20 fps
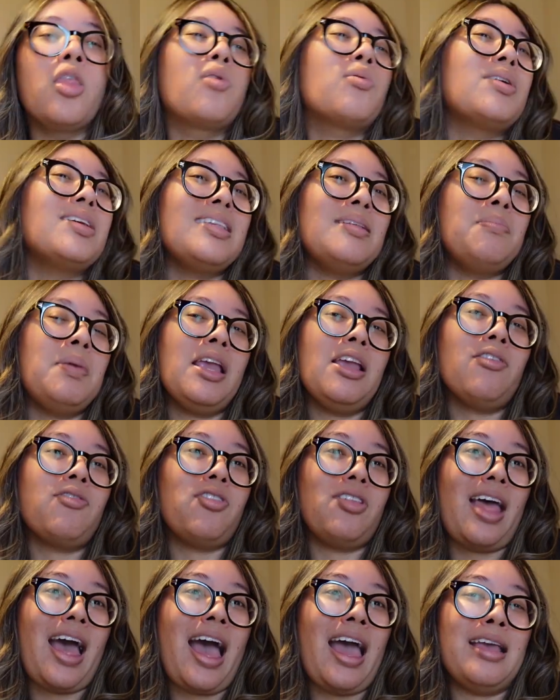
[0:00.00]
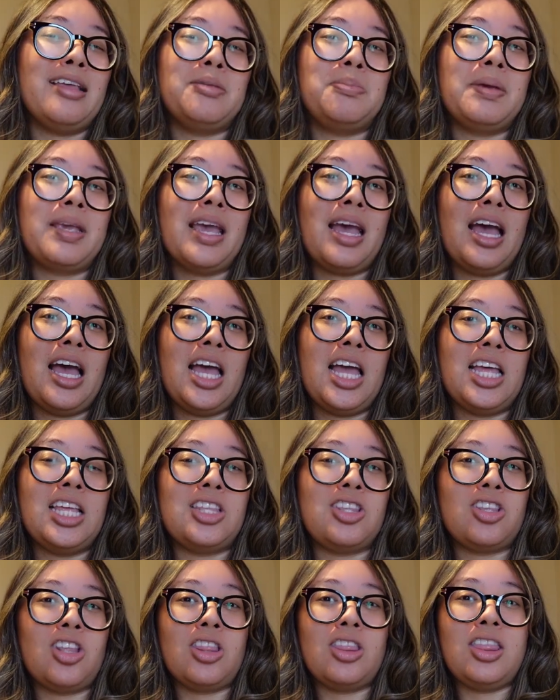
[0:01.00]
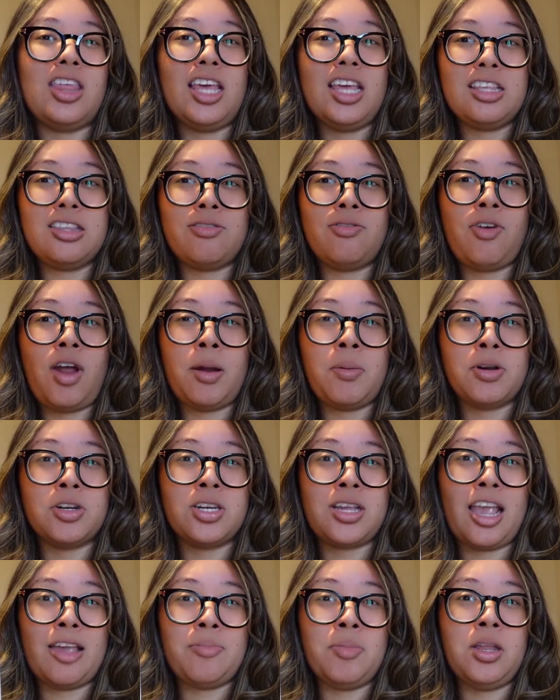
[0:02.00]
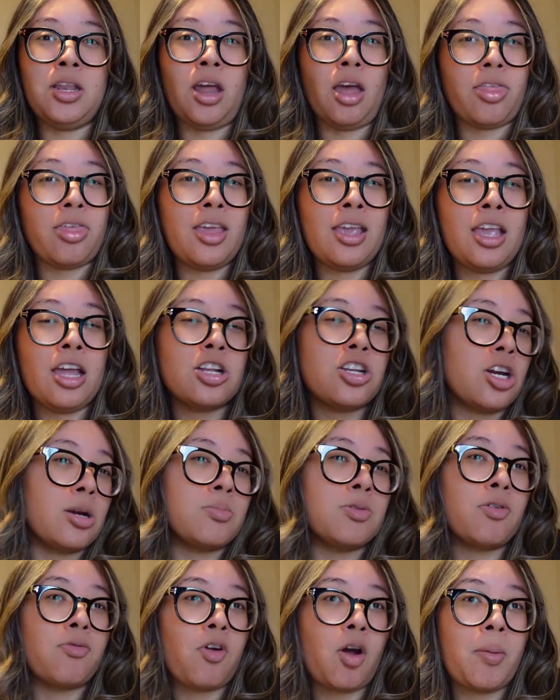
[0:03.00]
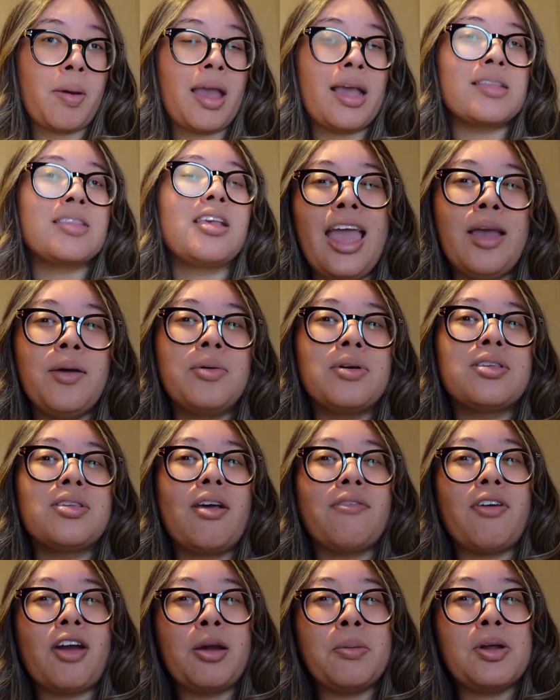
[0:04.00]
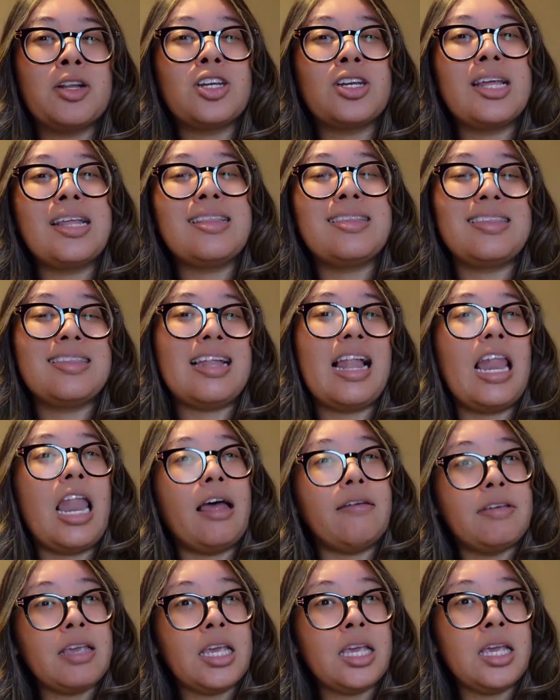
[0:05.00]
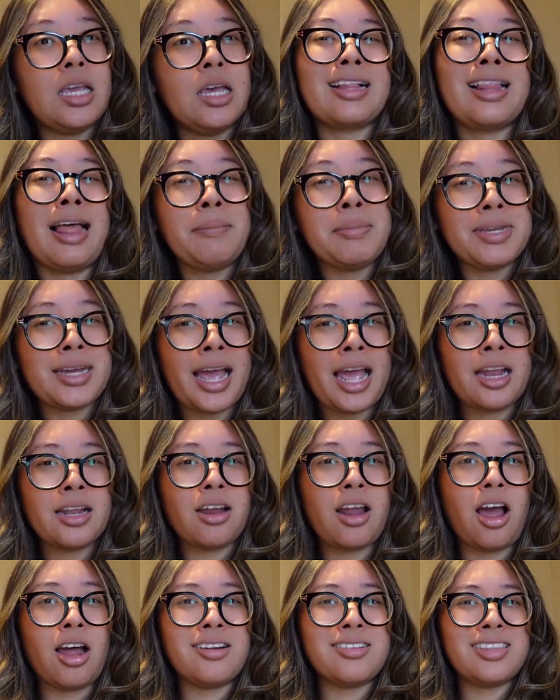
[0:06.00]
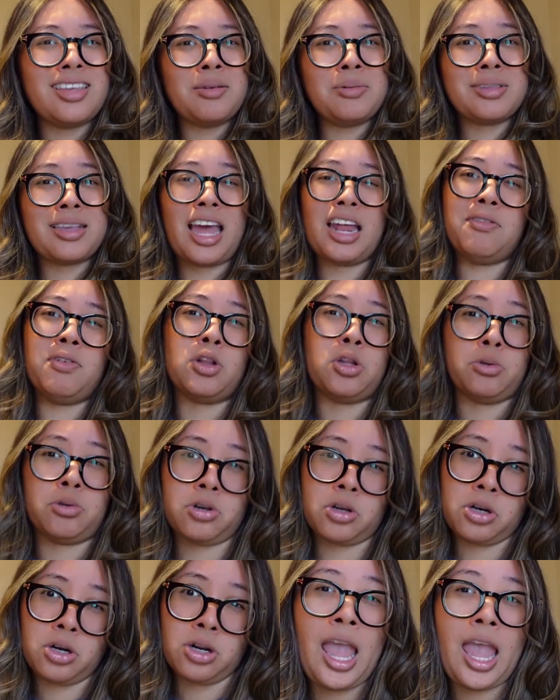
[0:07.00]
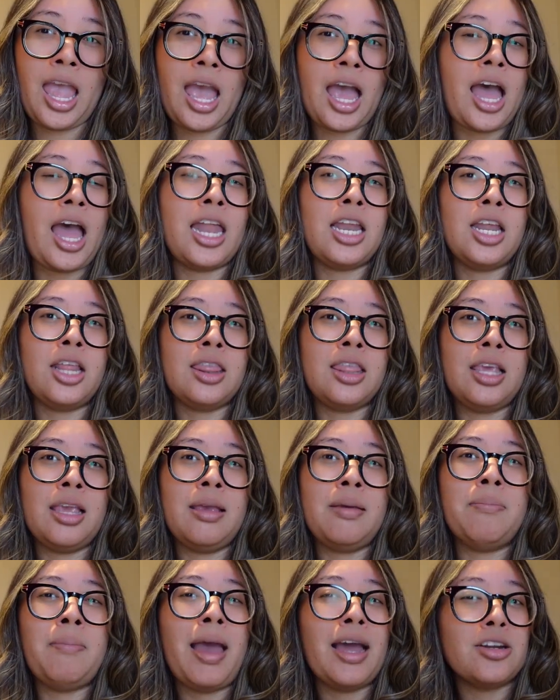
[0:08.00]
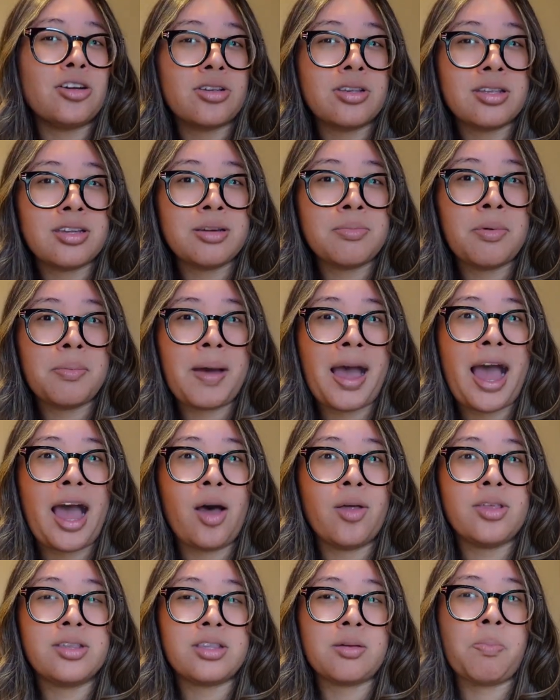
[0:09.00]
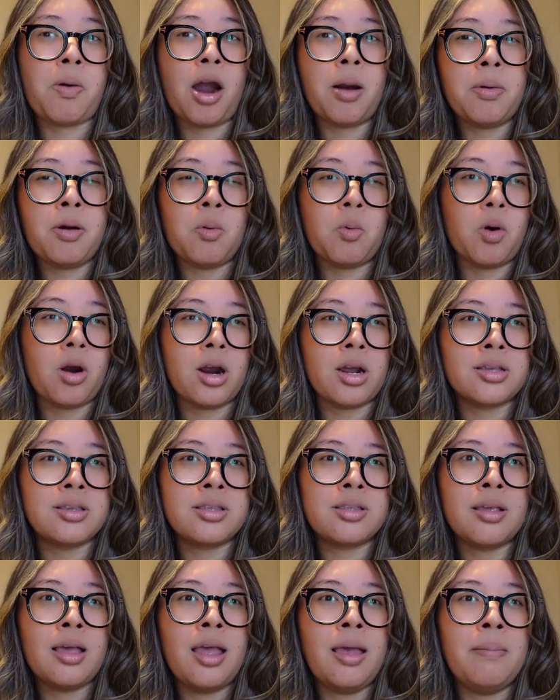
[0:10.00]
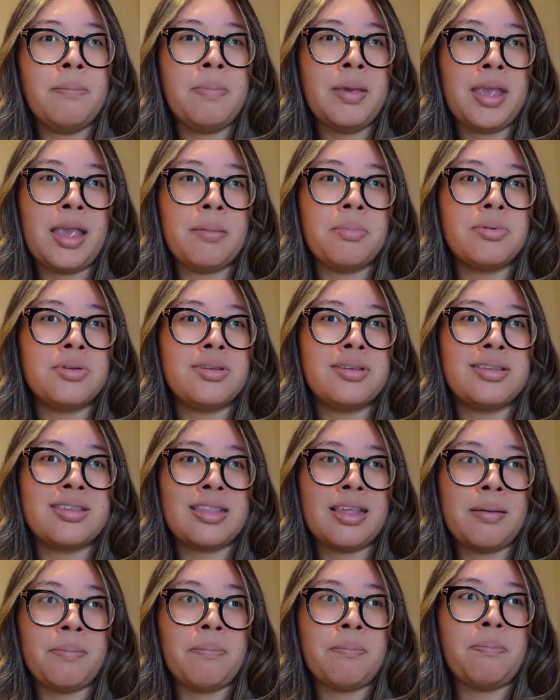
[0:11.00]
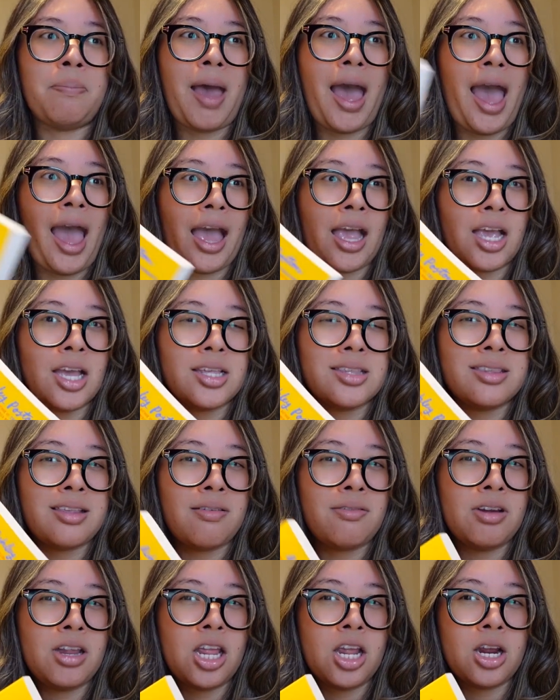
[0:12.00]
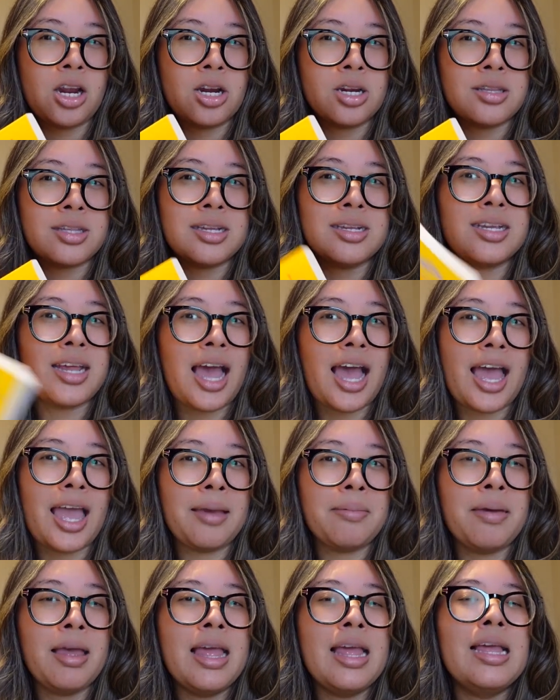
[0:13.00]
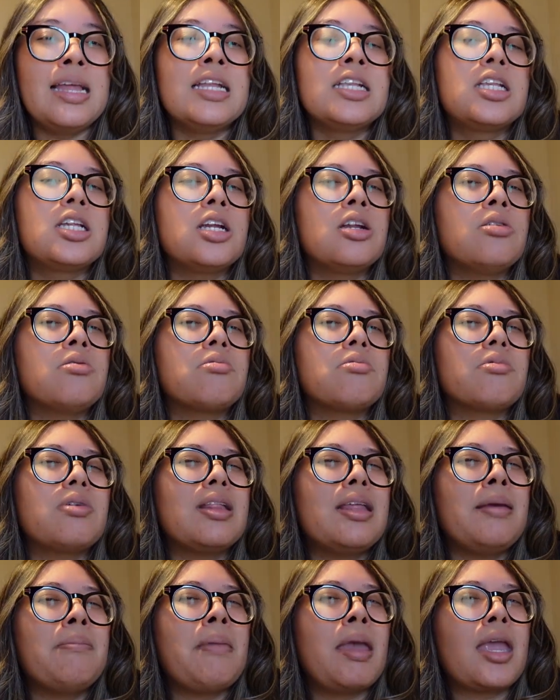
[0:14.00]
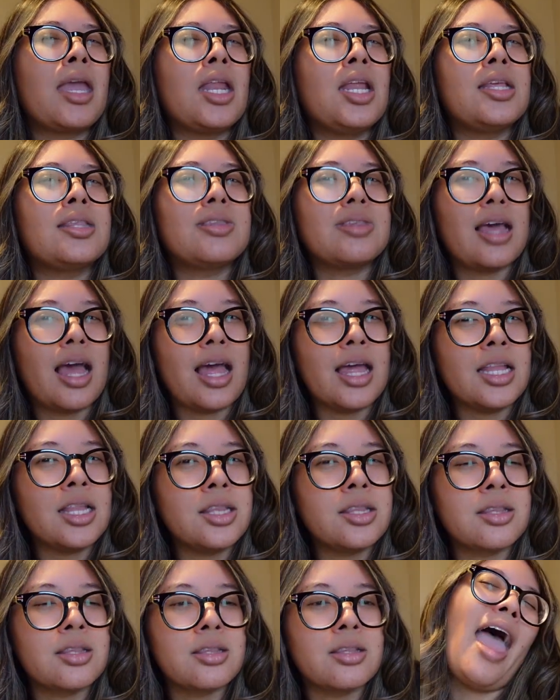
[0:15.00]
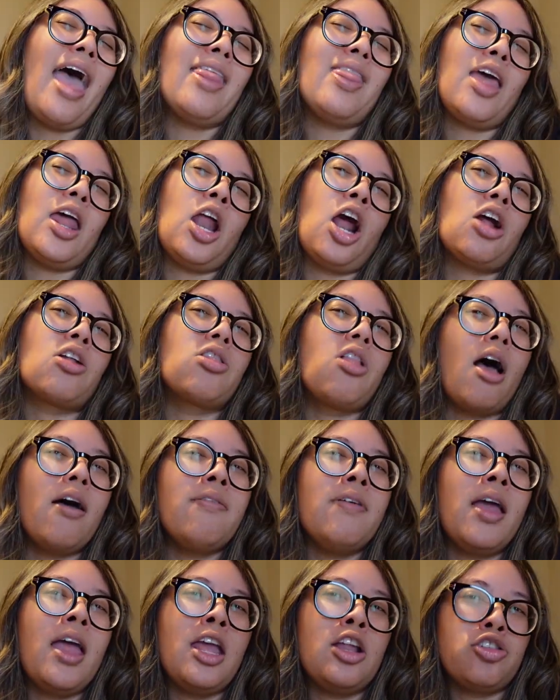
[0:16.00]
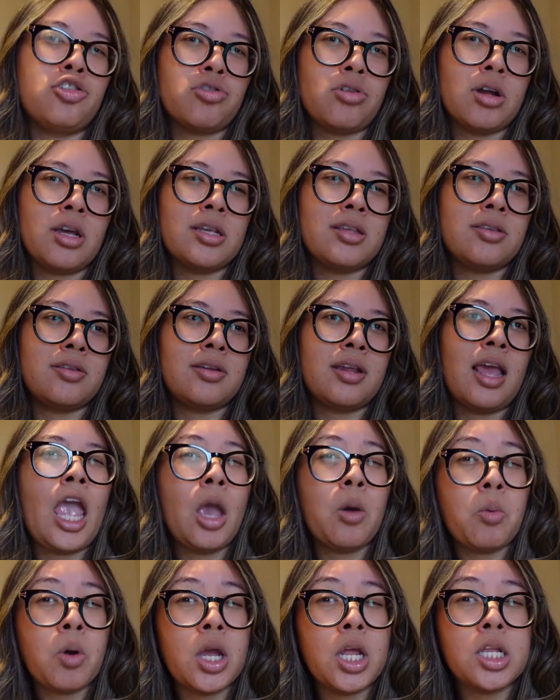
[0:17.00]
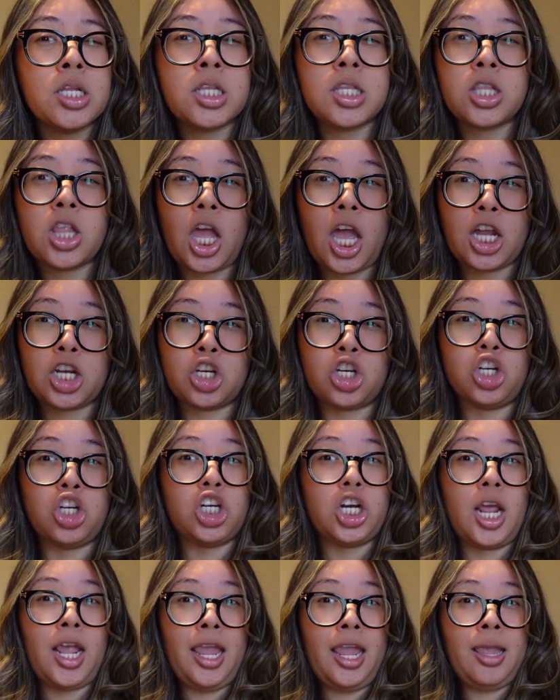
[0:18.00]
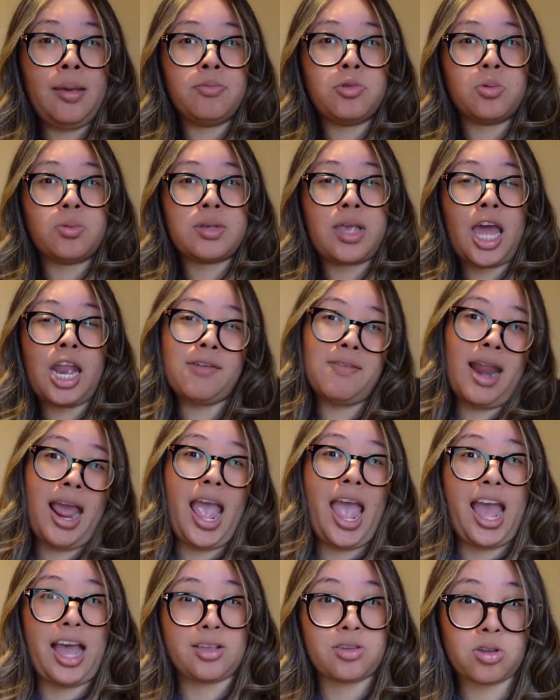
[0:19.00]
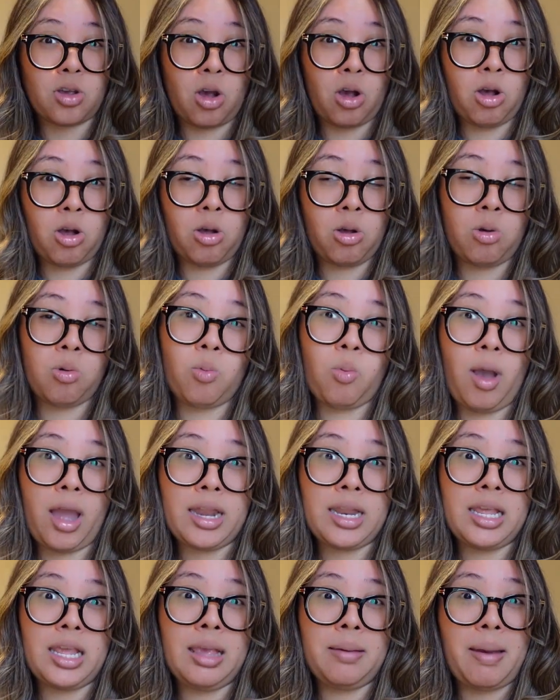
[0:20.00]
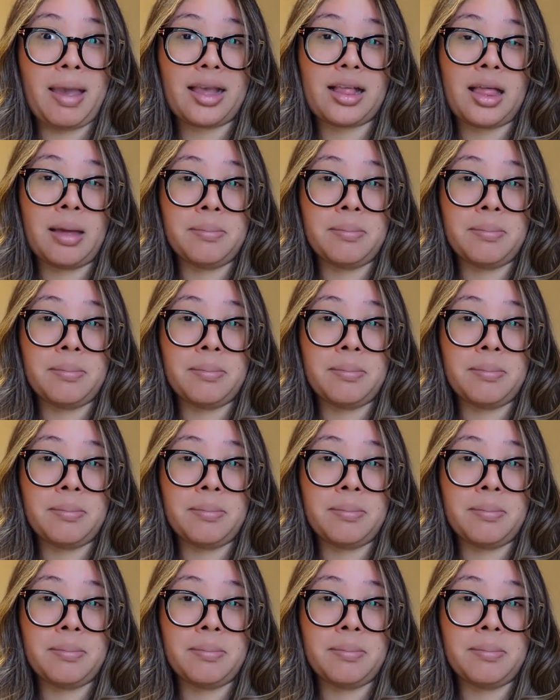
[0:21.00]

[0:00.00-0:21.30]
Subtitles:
The reason being for that is because this very much gave me nothing in terms of romance. It was very much insta-lovey. Clementine, honestly, was kind of a loser. And the magic system of how this apartment works, being able to slip back 7 years in time, didn't really make any sense. And then our love interest, Edwin/James, was kind of an asshole when he met